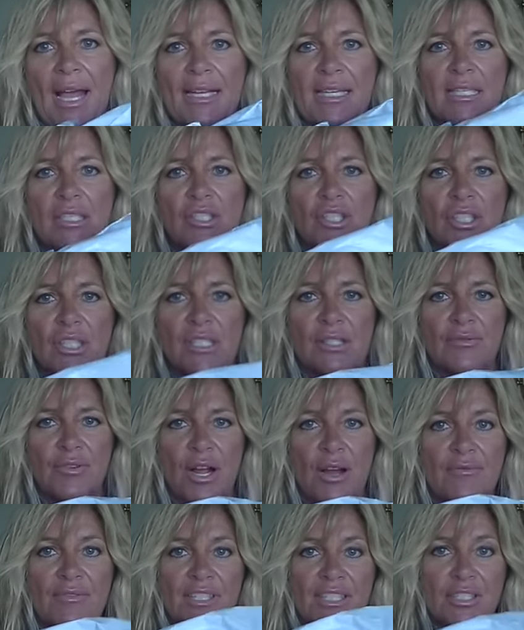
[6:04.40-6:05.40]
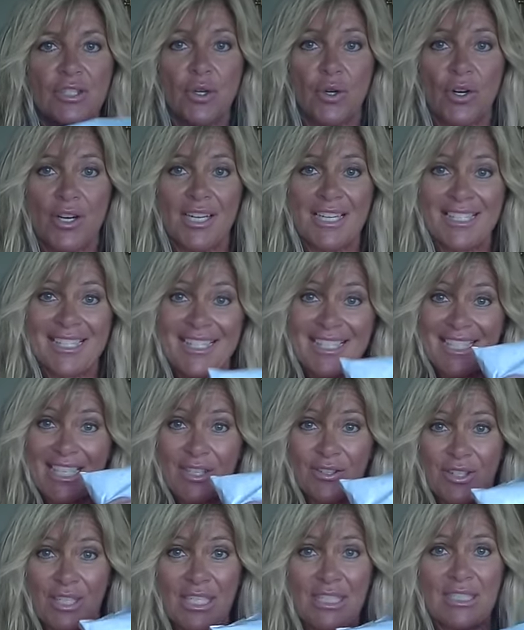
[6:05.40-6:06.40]
package is from Victoria's
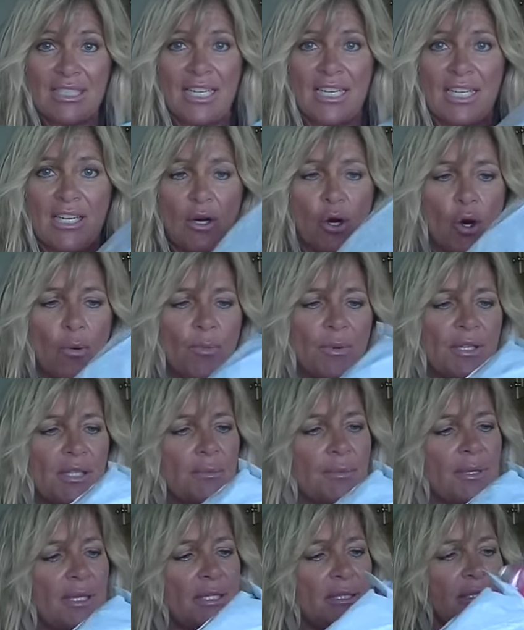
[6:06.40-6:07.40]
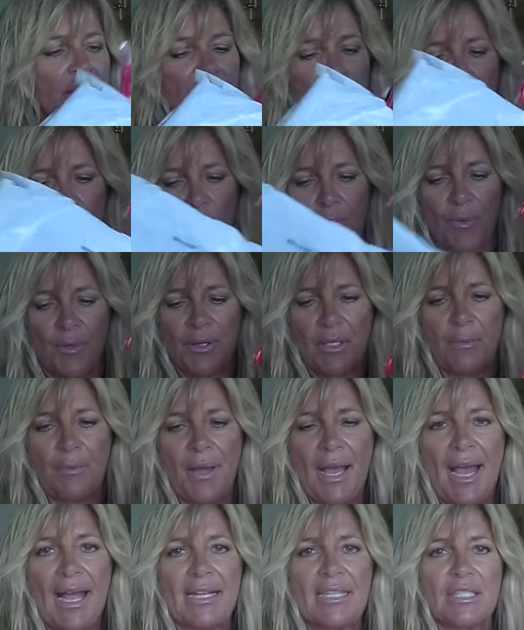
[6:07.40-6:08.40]
Secret. I opened it, but I didn't open the
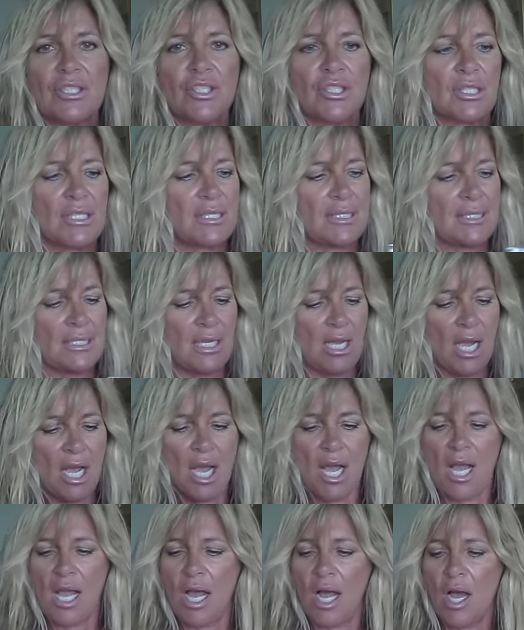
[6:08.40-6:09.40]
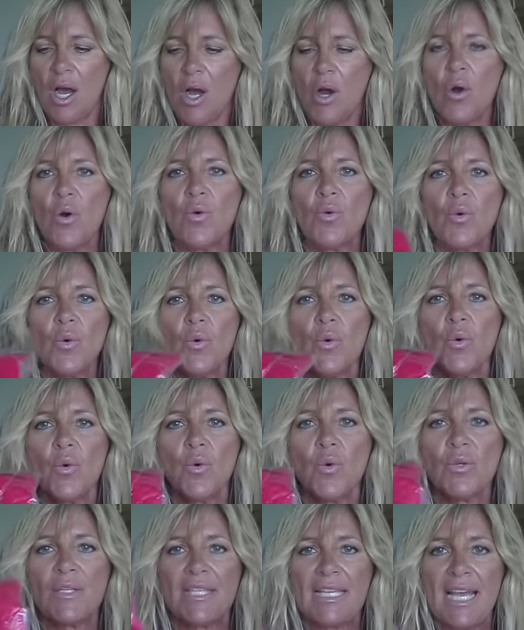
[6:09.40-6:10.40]
packages.
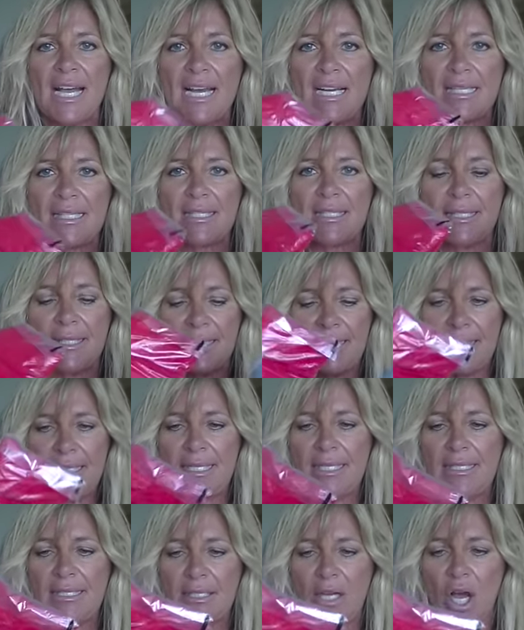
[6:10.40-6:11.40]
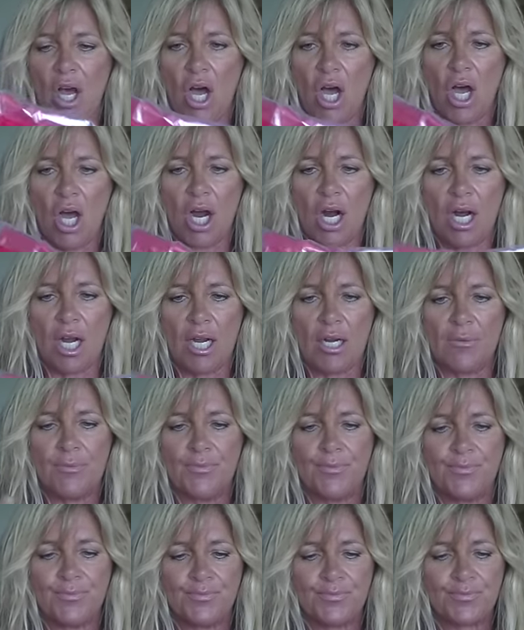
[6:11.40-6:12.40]
Oh, yes. These are,
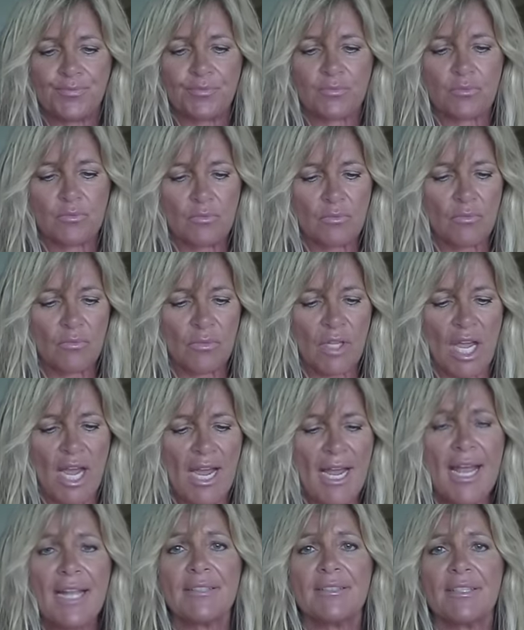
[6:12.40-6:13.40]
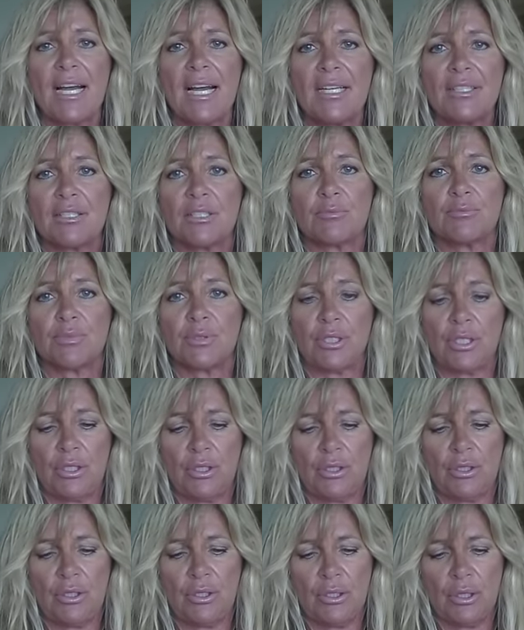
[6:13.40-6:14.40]
I had gotten a
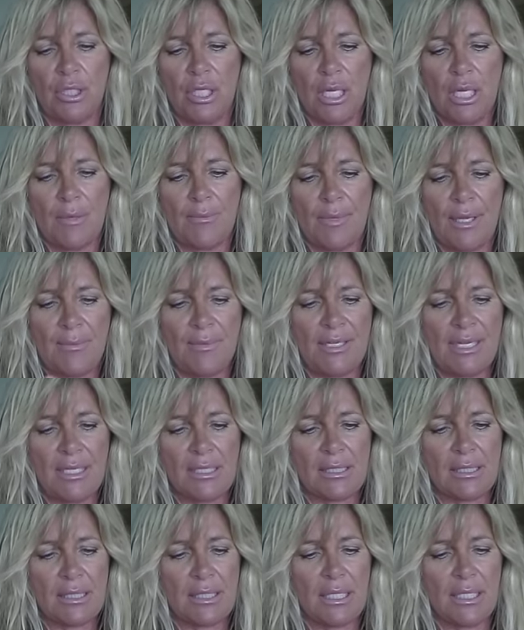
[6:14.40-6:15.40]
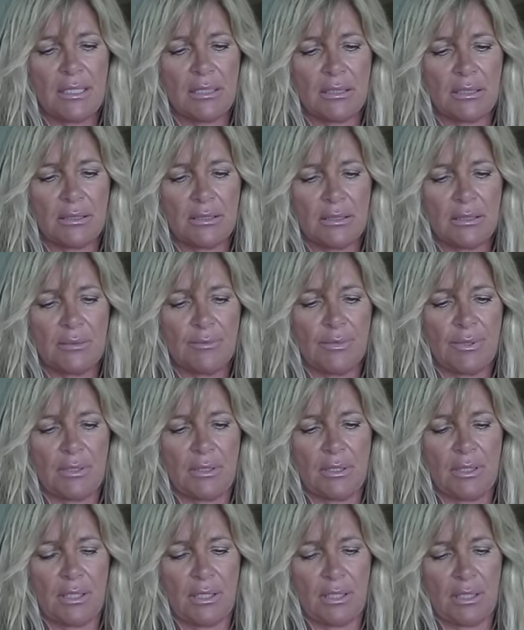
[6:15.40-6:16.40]
blue baby doll set
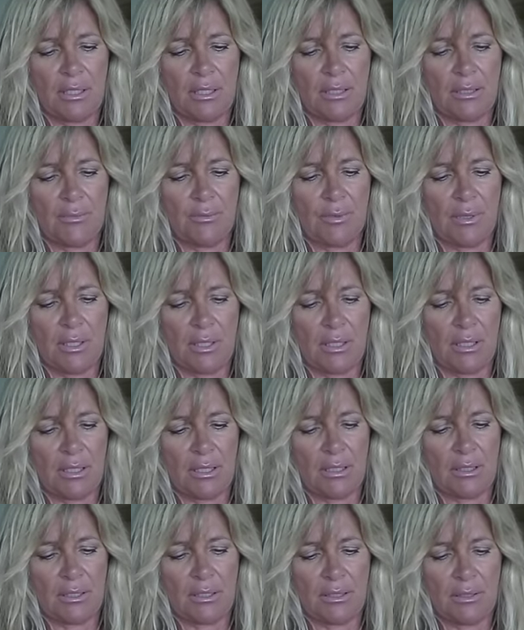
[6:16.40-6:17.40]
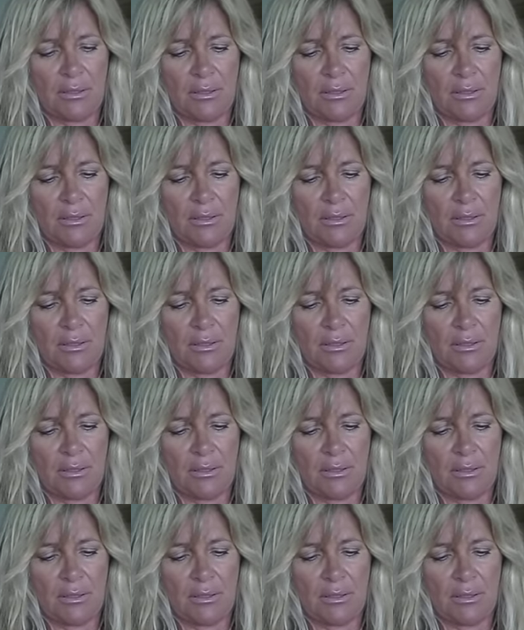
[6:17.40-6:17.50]
on uh,